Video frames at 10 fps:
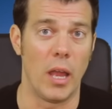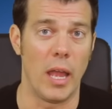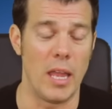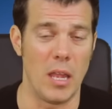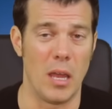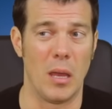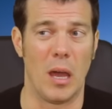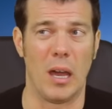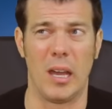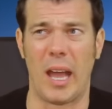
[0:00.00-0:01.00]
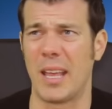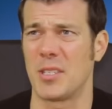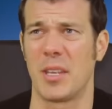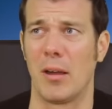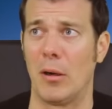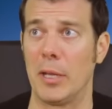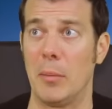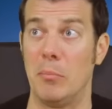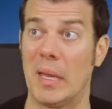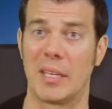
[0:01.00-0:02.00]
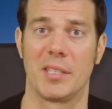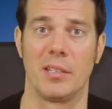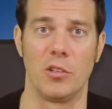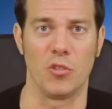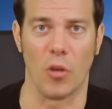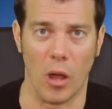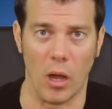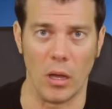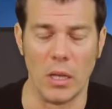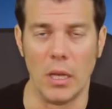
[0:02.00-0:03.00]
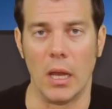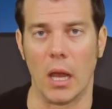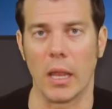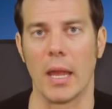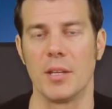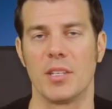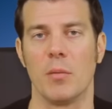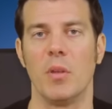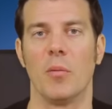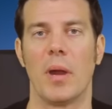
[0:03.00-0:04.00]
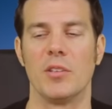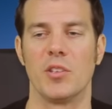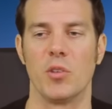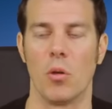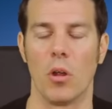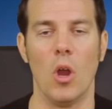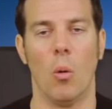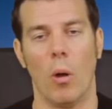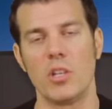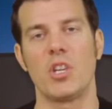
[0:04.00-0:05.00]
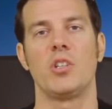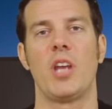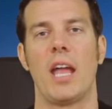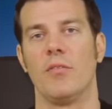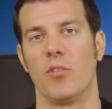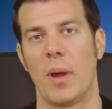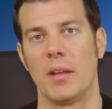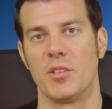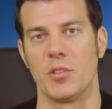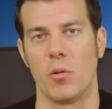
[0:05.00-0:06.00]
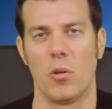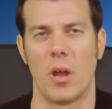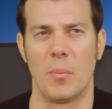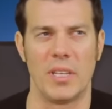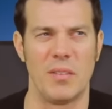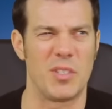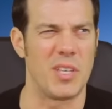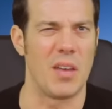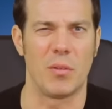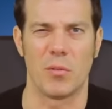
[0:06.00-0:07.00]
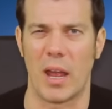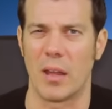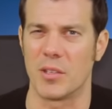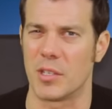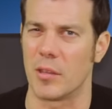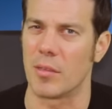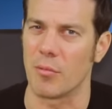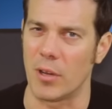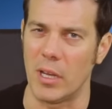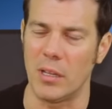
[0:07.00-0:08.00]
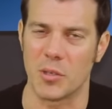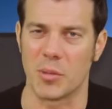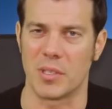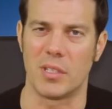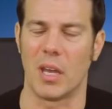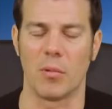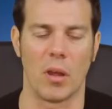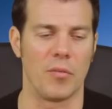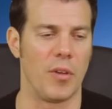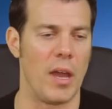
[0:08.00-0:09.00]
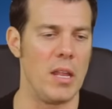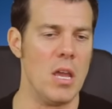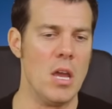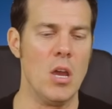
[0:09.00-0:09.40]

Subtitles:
I guess they call it a mixed draw against Amir Mansour. One judge had it for Mansour, I believe 7-3. This was a 10-round fight.